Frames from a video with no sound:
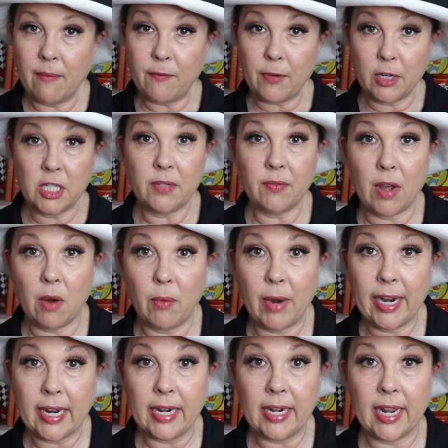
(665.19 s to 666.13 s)
First of all,
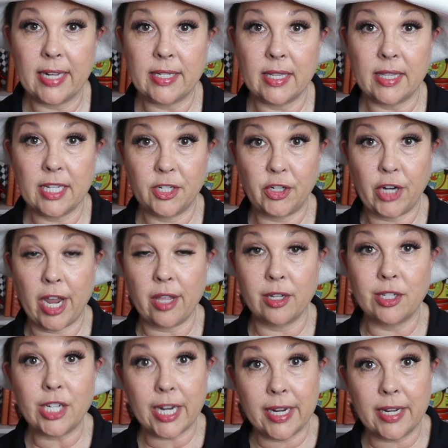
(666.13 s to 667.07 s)
recognize that this
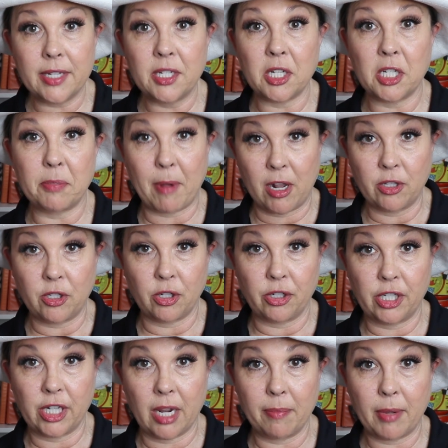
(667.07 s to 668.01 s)
challenge is
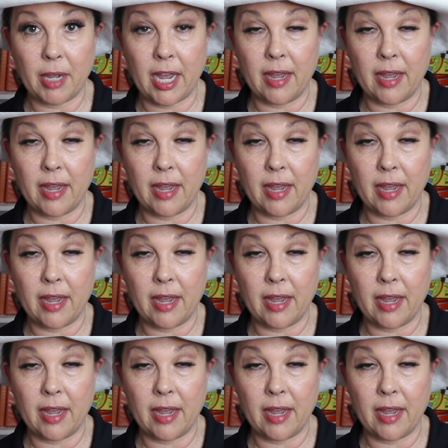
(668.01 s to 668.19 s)
sponsorship.